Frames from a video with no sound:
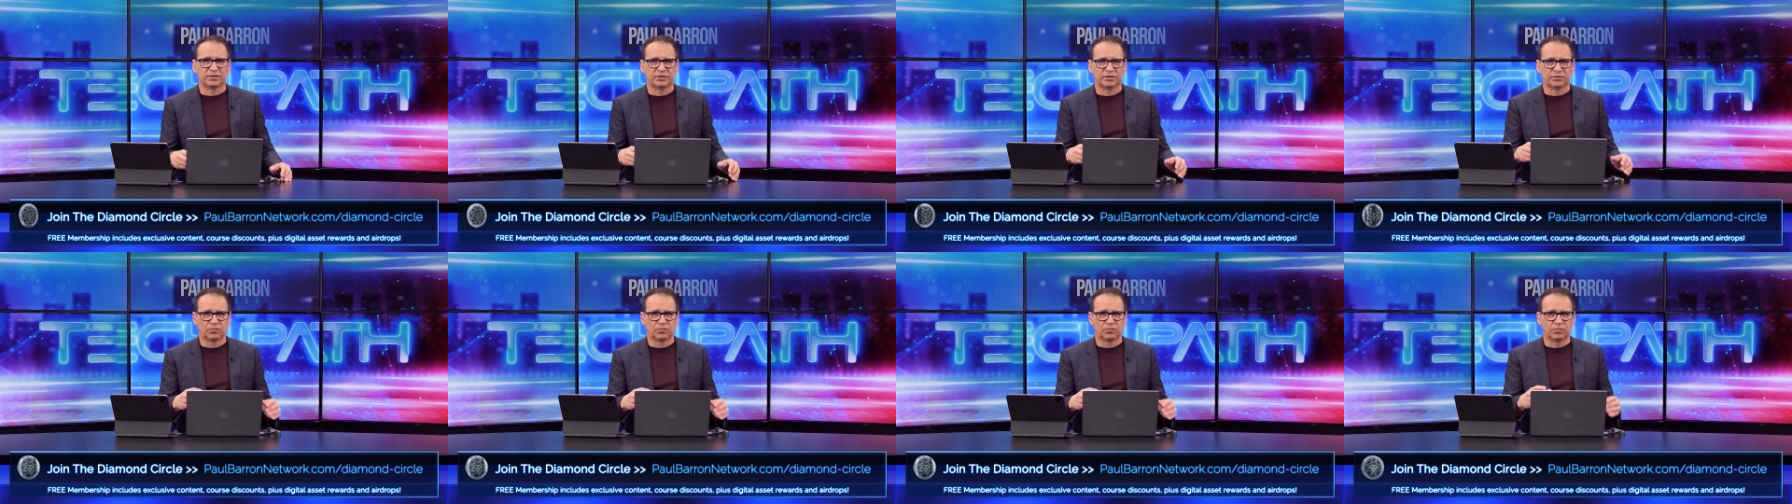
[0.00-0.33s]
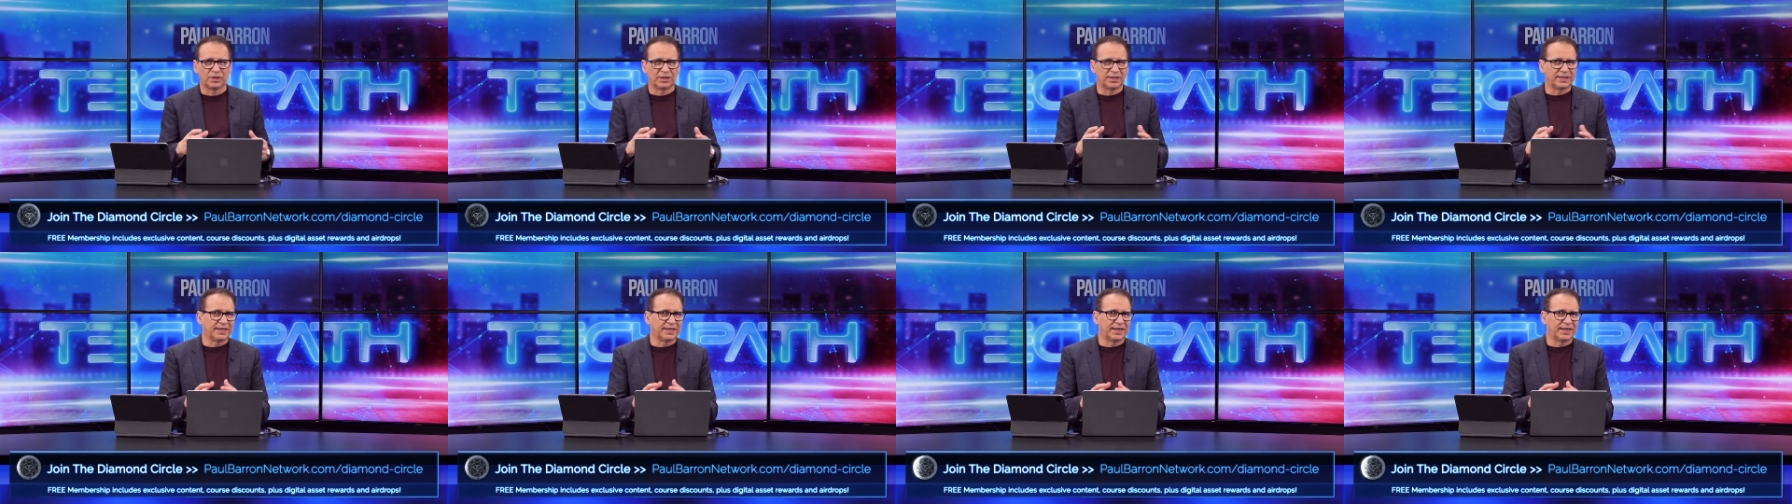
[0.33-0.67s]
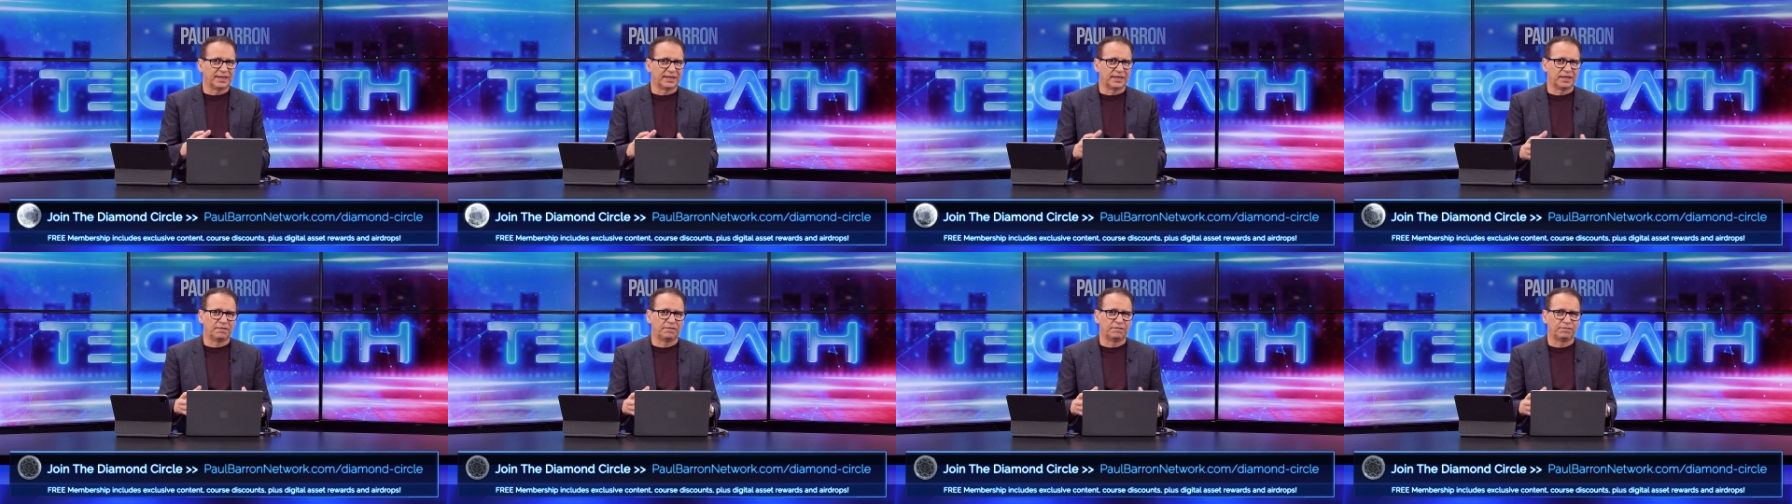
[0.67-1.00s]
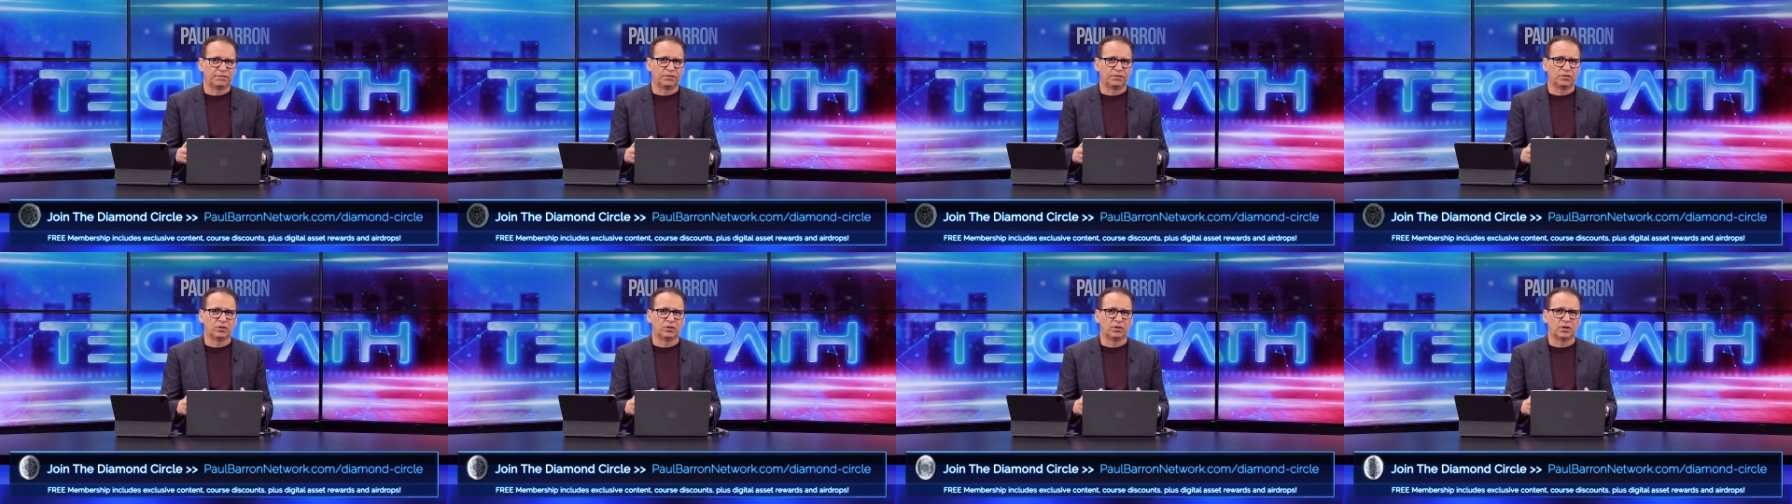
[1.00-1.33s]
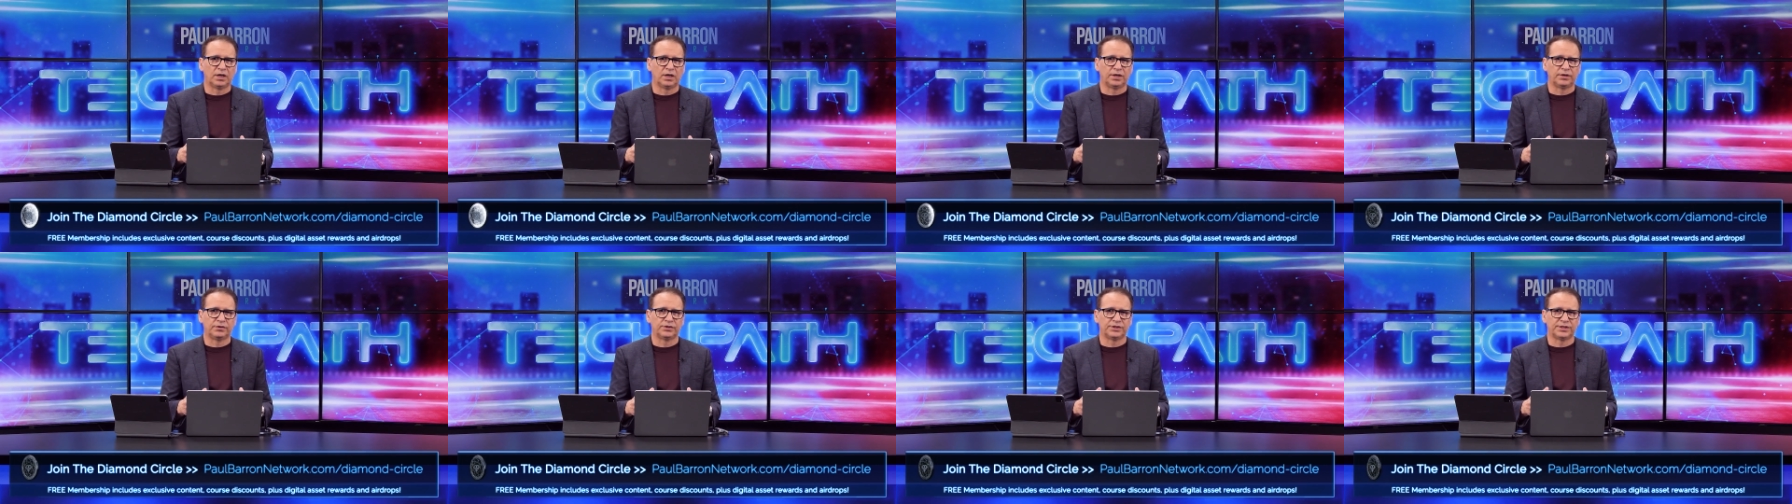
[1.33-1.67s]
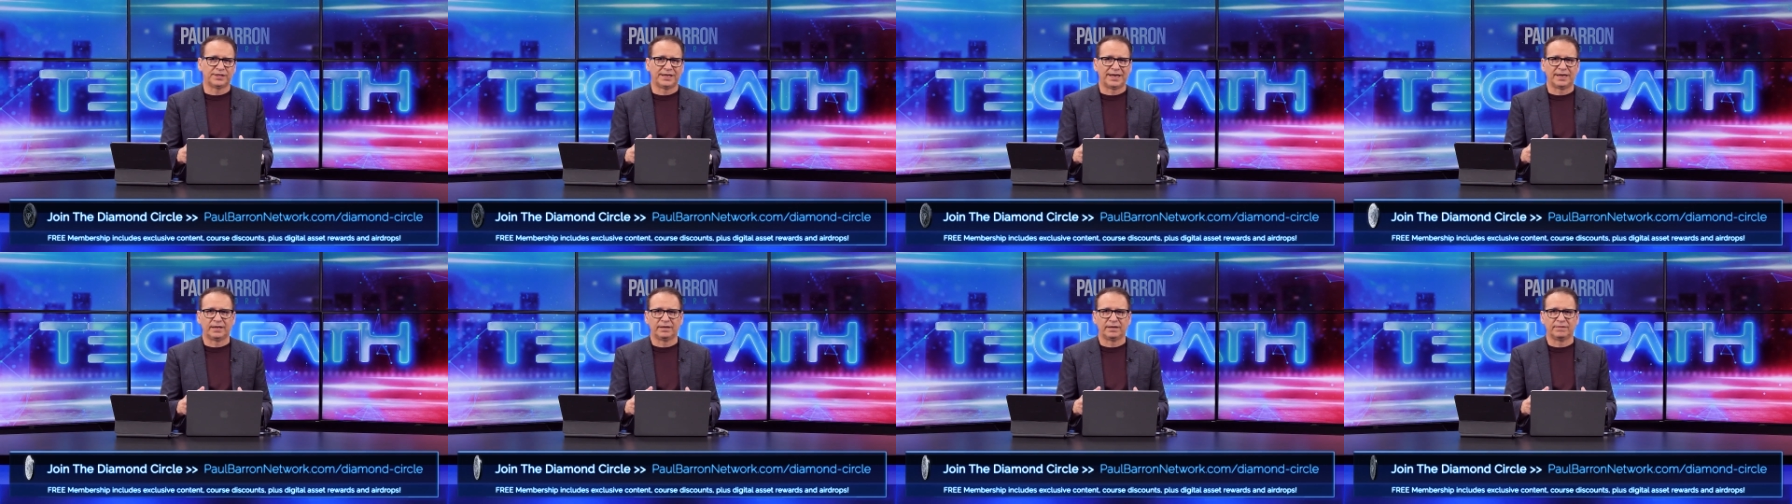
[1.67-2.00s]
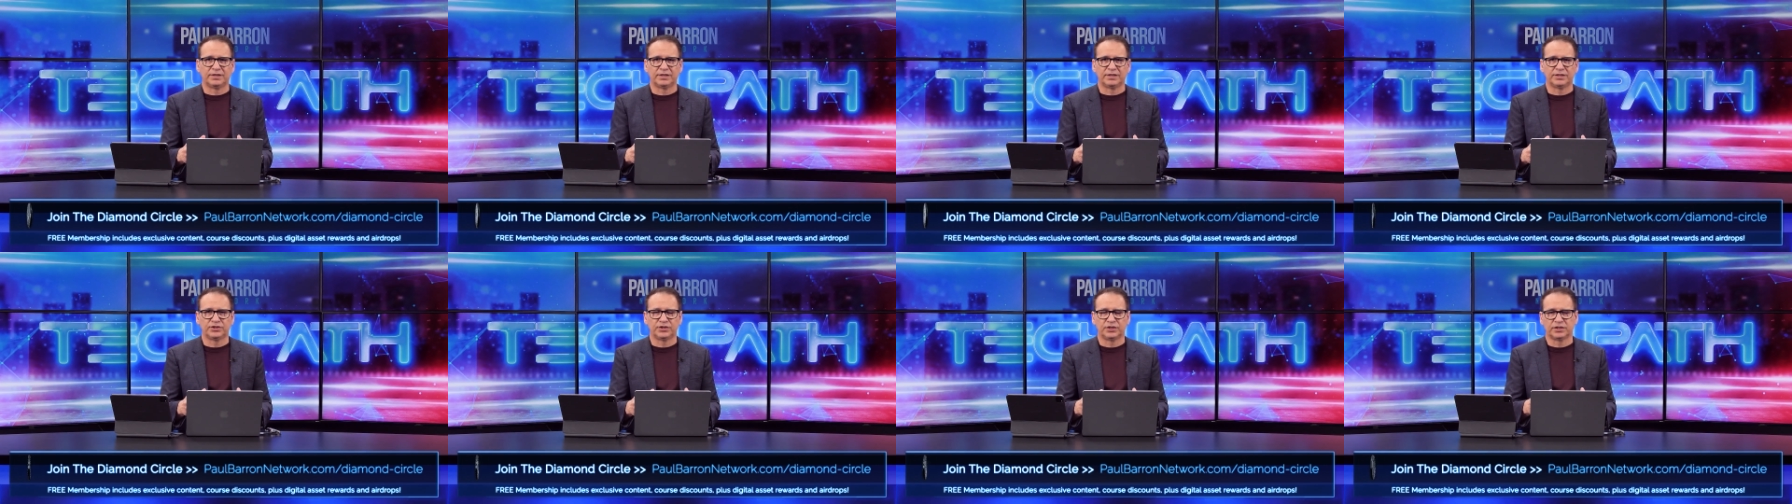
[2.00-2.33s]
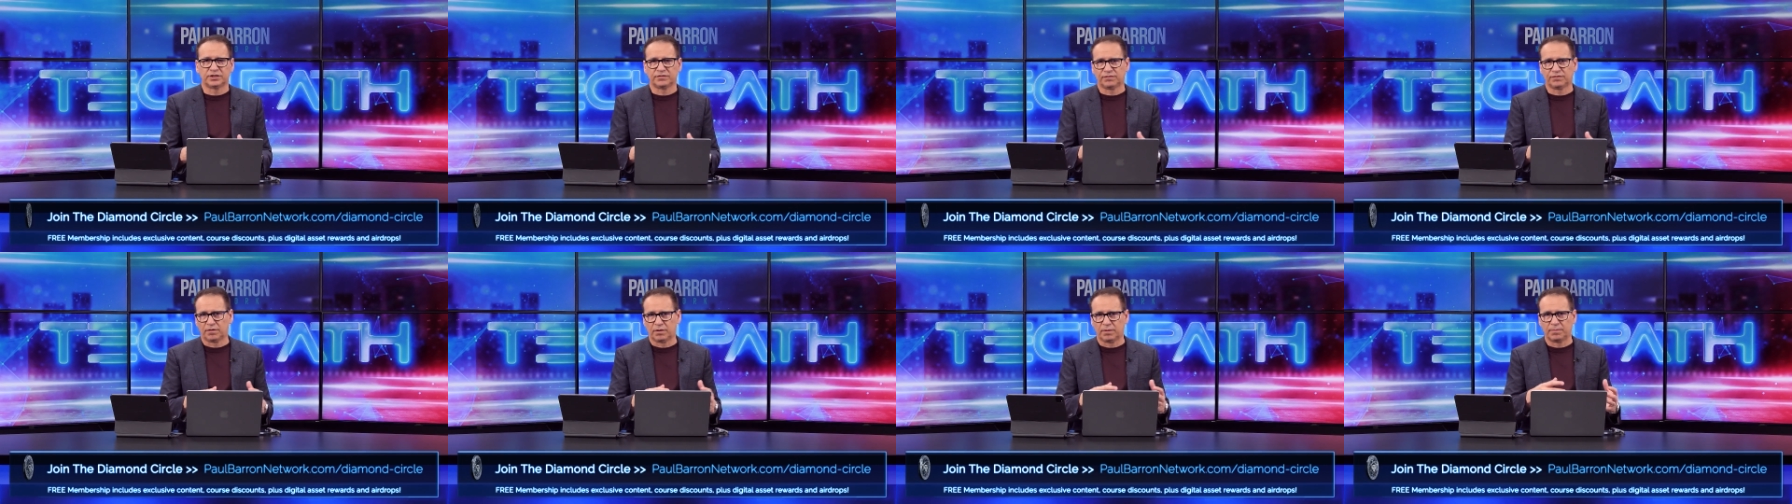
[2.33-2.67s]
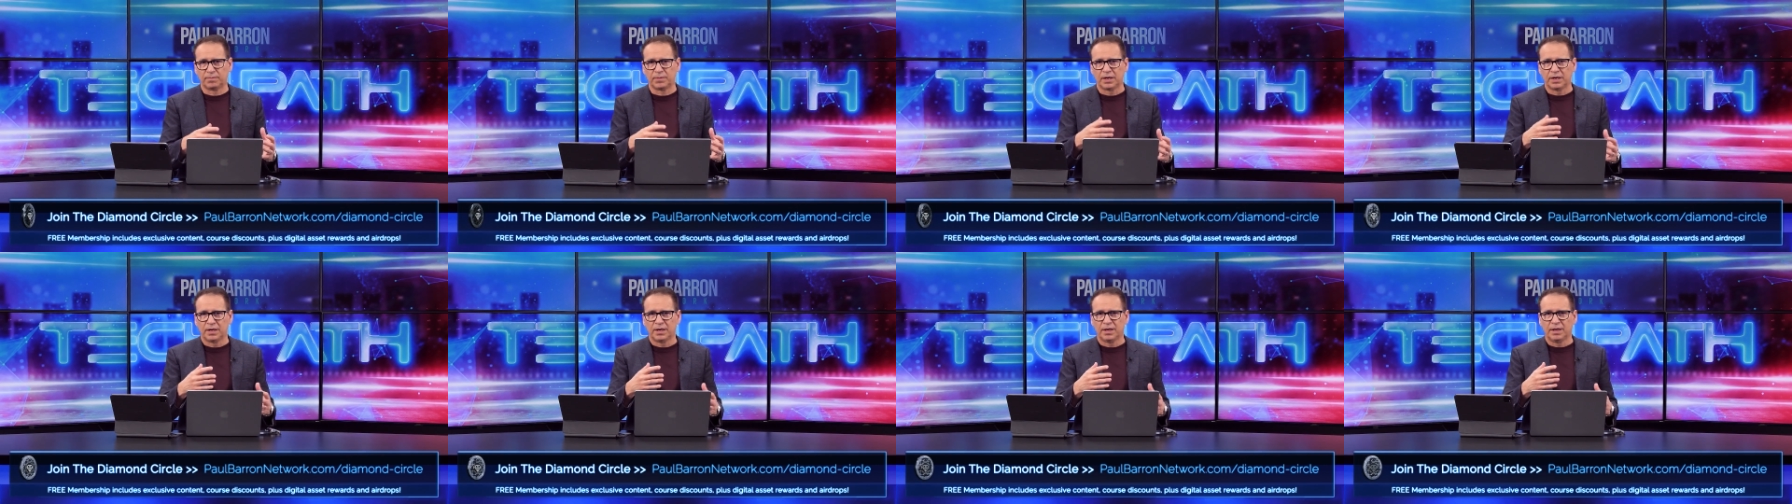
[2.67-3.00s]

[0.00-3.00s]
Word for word: to really kind of get a full understanding of this just from